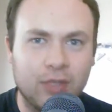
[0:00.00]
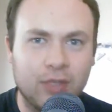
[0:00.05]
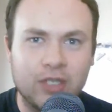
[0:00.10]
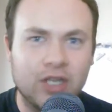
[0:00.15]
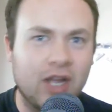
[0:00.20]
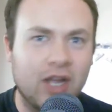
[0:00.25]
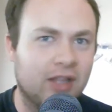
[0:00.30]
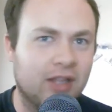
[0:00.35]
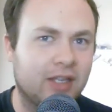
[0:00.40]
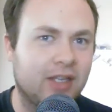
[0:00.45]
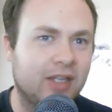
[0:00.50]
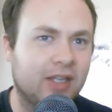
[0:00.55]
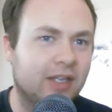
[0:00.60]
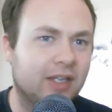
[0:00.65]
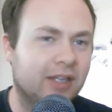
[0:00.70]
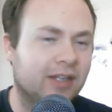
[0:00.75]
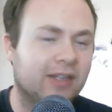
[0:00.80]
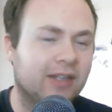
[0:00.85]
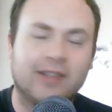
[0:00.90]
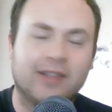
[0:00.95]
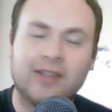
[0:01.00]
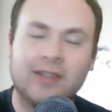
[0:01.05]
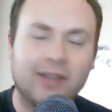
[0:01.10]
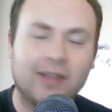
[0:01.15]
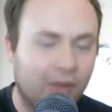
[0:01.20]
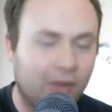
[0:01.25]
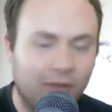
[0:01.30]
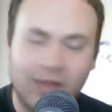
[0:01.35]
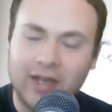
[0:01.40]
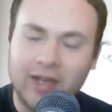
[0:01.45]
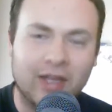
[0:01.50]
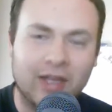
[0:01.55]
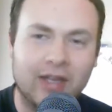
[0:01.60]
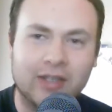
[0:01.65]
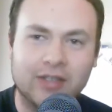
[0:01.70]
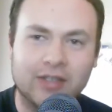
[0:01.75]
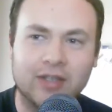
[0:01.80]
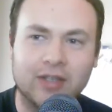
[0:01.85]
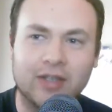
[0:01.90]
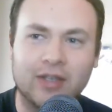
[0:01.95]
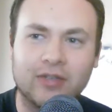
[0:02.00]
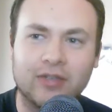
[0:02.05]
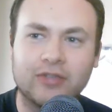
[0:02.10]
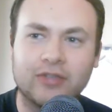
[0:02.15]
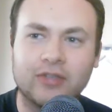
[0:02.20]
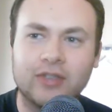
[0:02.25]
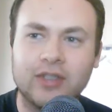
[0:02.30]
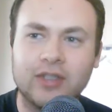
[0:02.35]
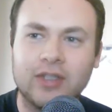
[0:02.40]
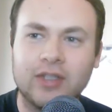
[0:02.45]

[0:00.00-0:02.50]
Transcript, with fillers: be jolly, all that kind of stuff,